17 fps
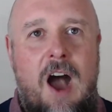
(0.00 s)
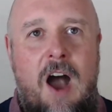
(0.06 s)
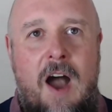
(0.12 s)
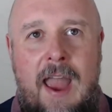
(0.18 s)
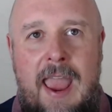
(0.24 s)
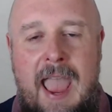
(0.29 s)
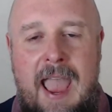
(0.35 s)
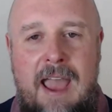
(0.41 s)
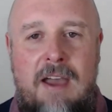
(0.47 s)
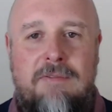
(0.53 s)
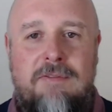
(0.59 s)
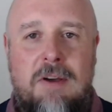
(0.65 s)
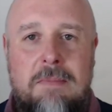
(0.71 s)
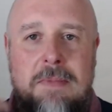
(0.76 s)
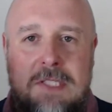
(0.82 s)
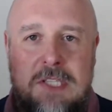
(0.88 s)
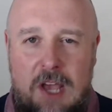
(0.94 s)
I have
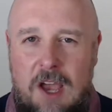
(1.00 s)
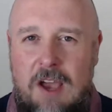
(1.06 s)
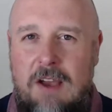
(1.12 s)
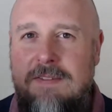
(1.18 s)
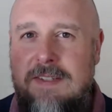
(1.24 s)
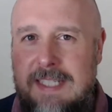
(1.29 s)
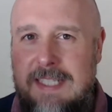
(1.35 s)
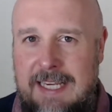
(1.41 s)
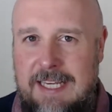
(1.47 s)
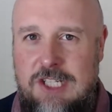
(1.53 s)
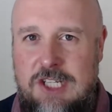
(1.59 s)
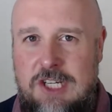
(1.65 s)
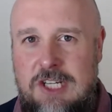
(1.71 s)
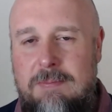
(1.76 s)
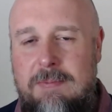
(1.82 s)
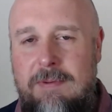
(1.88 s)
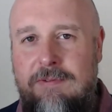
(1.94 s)
observed
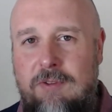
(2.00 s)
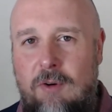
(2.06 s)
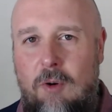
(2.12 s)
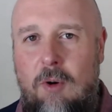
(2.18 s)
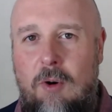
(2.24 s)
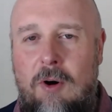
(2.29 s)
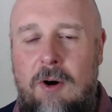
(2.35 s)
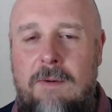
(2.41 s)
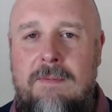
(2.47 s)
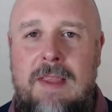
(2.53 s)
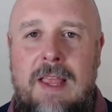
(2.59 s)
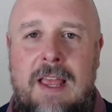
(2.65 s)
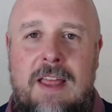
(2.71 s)
teachers before